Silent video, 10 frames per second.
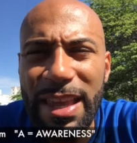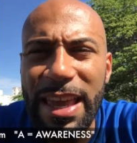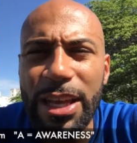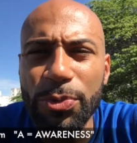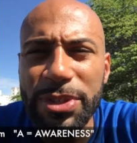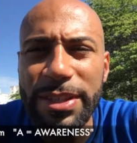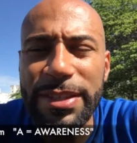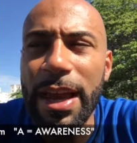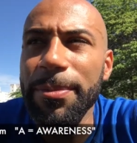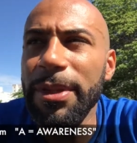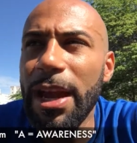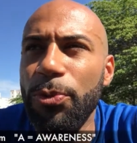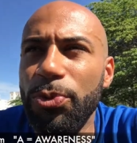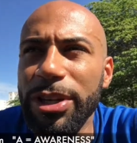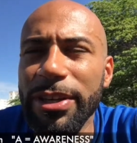And it was a time that I
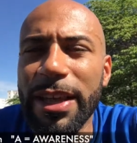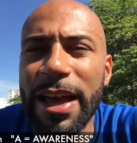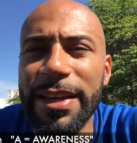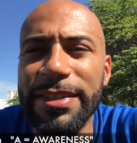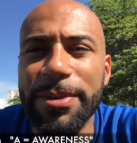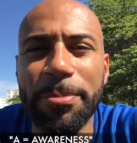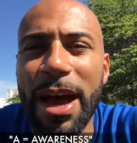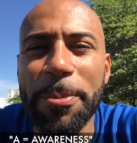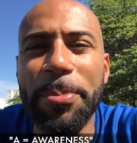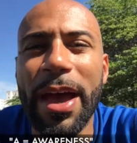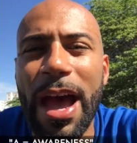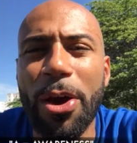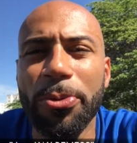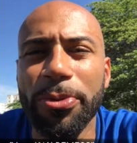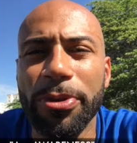realized that my
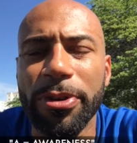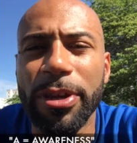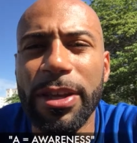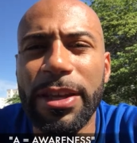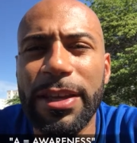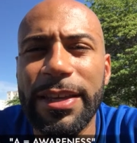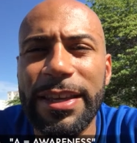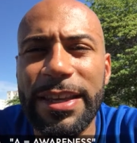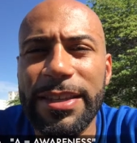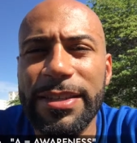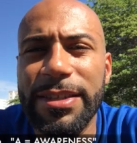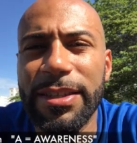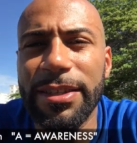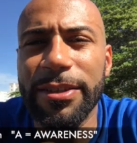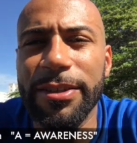power is
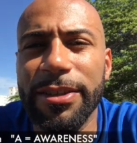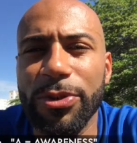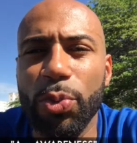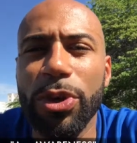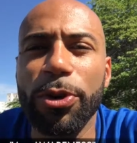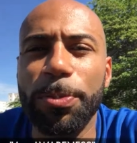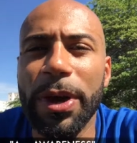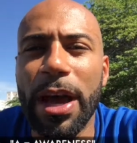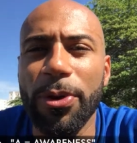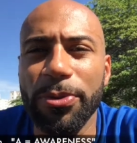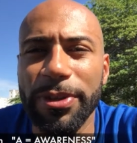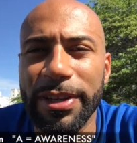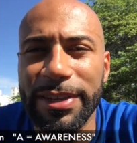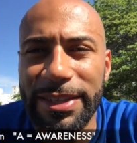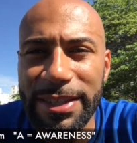the willpower and
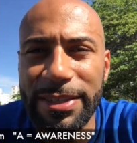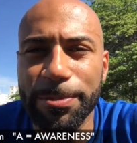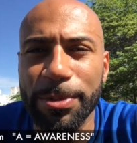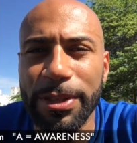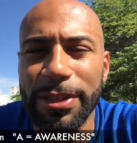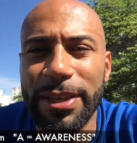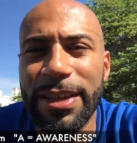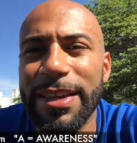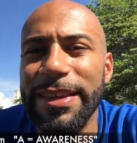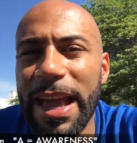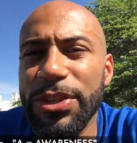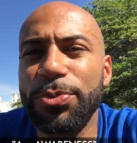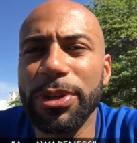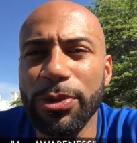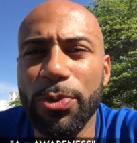the discipline. That's
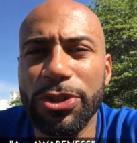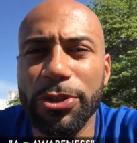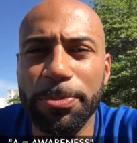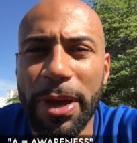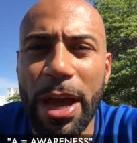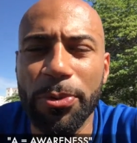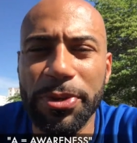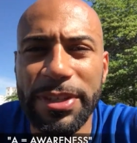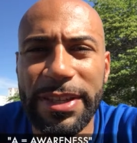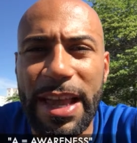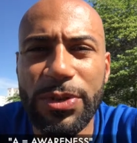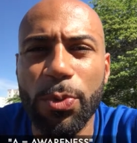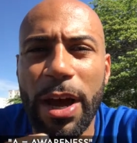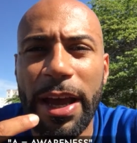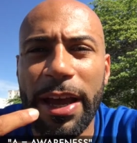really what your power is, and that's
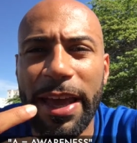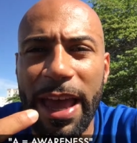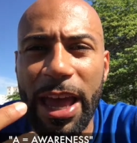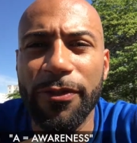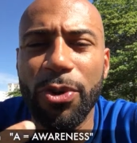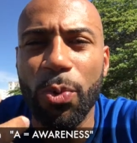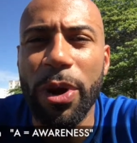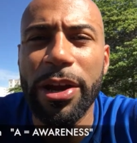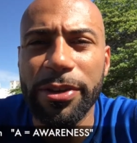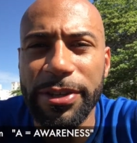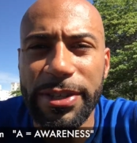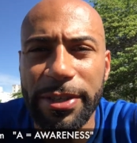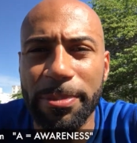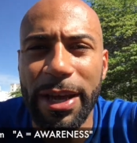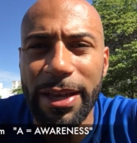why I have awareness in
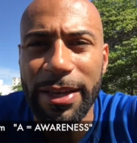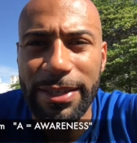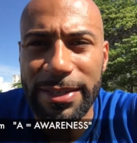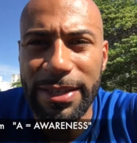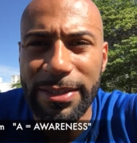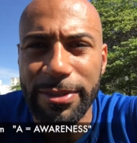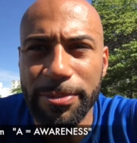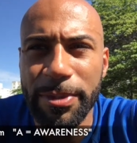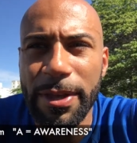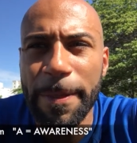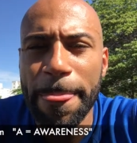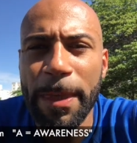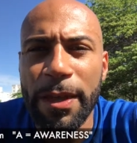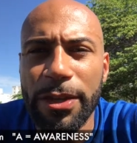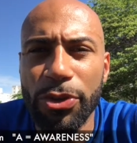the Bionic system.
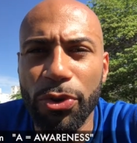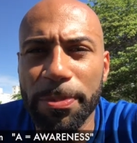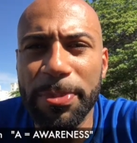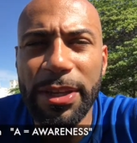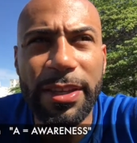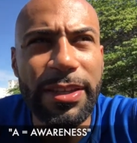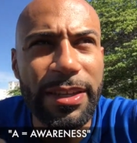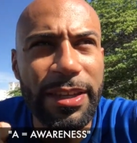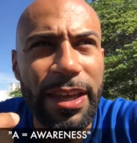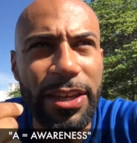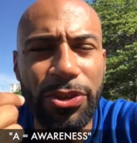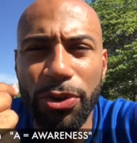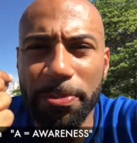Your ability and your